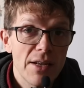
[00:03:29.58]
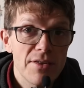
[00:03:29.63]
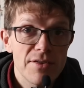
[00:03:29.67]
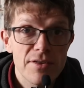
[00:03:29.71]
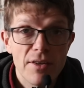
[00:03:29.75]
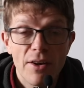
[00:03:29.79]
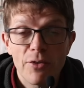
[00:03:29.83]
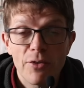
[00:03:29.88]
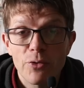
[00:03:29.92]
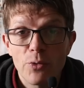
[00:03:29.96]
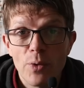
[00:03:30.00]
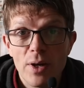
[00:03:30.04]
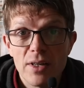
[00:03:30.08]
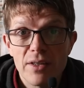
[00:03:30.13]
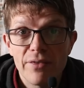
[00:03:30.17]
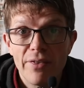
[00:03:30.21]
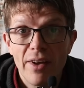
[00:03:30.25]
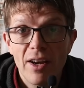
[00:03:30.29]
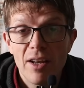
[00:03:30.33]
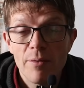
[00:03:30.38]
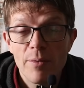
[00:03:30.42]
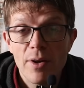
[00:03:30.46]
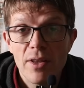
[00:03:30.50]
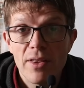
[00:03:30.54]
In software
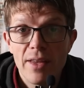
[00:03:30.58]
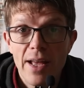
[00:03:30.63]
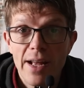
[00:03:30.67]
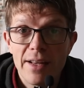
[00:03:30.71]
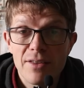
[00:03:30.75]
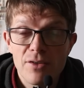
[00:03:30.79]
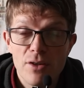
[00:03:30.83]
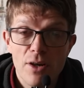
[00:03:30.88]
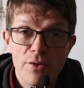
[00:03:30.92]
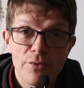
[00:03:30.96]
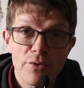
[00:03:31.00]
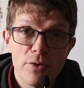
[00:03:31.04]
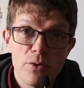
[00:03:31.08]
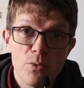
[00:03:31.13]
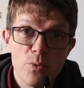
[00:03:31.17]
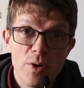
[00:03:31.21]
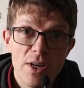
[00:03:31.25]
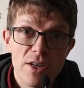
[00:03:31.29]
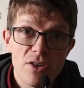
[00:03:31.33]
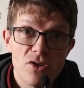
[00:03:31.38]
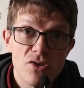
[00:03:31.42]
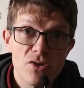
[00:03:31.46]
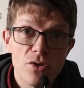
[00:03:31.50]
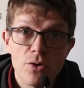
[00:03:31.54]
development, that's often
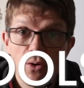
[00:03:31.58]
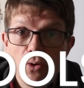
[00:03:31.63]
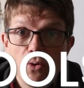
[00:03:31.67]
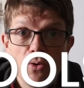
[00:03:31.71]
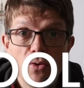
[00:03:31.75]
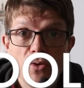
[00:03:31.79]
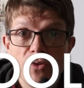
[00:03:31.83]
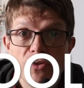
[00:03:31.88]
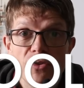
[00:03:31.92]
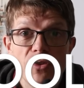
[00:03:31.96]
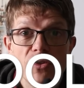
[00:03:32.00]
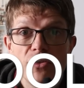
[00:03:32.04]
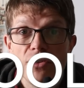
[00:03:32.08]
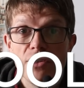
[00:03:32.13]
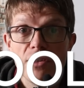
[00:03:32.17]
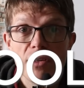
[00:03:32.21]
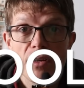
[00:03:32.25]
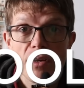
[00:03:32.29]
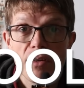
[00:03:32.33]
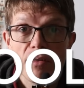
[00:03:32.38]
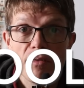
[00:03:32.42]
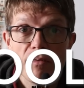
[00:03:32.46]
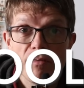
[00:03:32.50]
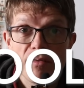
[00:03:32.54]
which tools should you
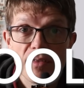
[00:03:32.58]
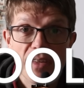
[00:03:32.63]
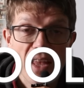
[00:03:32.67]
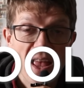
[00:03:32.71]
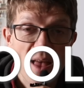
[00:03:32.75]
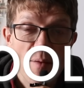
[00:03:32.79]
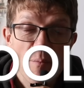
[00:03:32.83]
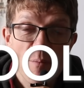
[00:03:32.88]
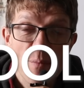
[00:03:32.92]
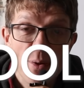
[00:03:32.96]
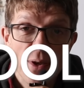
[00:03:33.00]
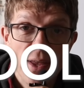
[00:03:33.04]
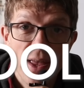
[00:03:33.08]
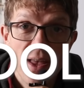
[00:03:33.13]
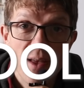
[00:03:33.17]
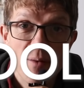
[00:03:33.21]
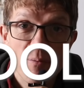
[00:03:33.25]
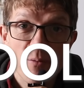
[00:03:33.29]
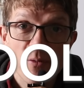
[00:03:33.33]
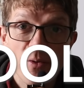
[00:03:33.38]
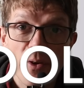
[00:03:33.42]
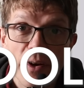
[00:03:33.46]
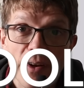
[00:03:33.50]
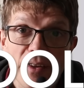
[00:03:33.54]
use,
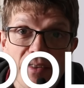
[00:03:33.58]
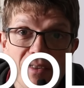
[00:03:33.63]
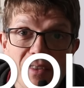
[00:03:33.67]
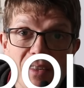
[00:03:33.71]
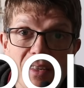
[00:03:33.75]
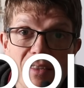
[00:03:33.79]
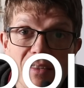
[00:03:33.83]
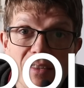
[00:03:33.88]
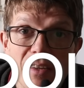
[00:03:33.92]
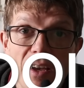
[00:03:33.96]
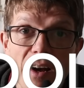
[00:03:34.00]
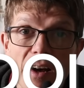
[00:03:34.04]
NPM versus